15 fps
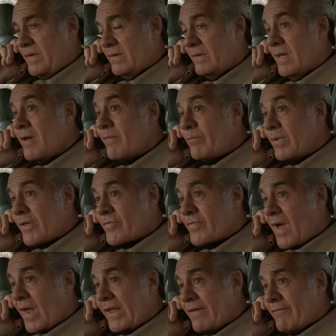went on record in
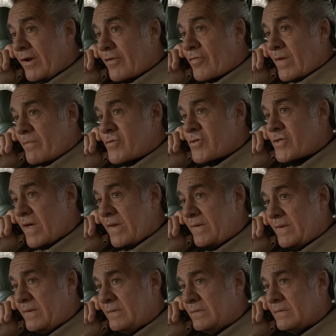2007
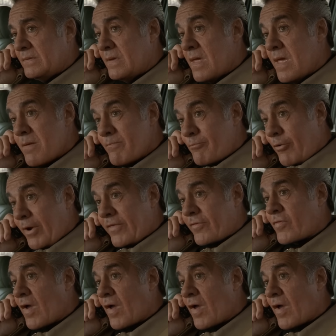stating that Chase had